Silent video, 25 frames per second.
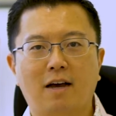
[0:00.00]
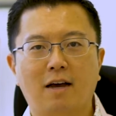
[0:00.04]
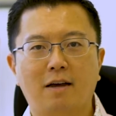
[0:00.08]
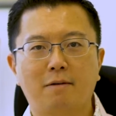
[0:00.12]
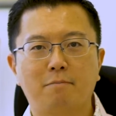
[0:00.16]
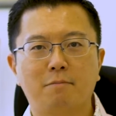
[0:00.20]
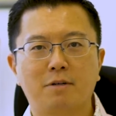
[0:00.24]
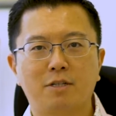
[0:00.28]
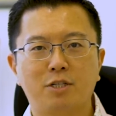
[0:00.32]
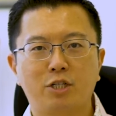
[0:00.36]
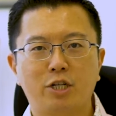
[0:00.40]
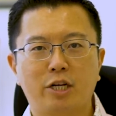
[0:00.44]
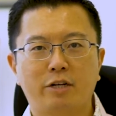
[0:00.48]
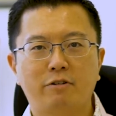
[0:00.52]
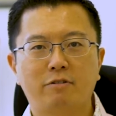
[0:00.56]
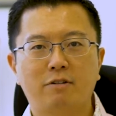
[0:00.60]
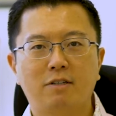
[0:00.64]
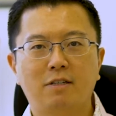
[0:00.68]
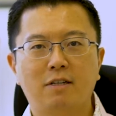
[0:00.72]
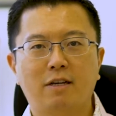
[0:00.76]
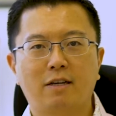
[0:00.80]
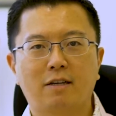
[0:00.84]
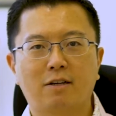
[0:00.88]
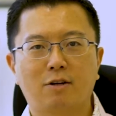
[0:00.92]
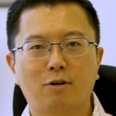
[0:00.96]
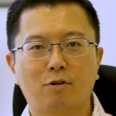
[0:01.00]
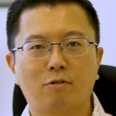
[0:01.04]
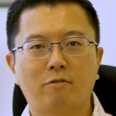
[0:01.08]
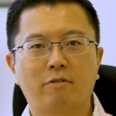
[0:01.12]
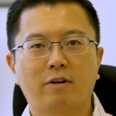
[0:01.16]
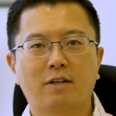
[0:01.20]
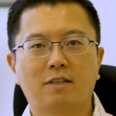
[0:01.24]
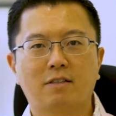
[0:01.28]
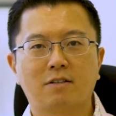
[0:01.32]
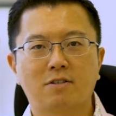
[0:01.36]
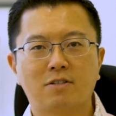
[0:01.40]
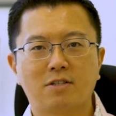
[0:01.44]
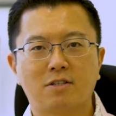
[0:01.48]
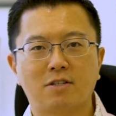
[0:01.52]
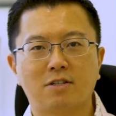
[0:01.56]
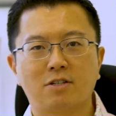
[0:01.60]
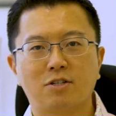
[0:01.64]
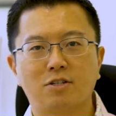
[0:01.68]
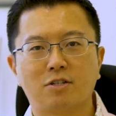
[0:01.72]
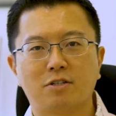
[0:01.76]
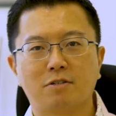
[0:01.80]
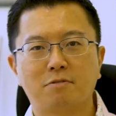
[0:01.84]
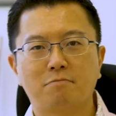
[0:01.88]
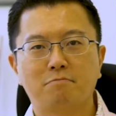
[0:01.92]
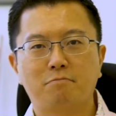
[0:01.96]
I'm a general and colorectal
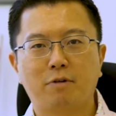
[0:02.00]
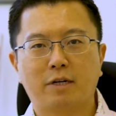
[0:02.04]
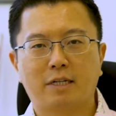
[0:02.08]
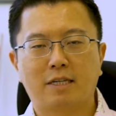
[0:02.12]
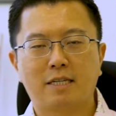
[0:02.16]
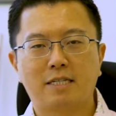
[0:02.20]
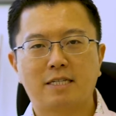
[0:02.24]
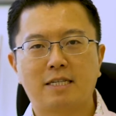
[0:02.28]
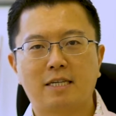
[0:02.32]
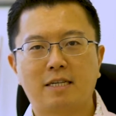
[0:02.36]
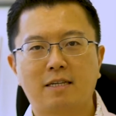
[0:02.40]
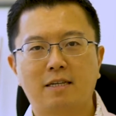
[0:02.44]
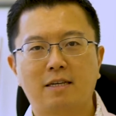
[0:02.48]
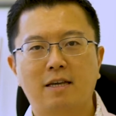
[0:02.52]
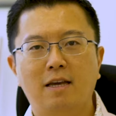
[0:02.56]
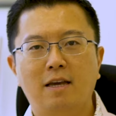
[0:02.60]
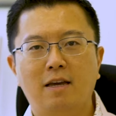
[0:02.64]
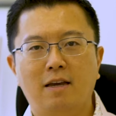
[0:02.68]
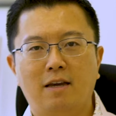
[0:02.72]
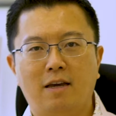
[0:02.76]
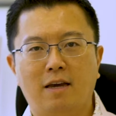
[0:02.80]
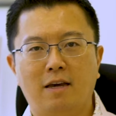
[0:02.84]
surgeon practicing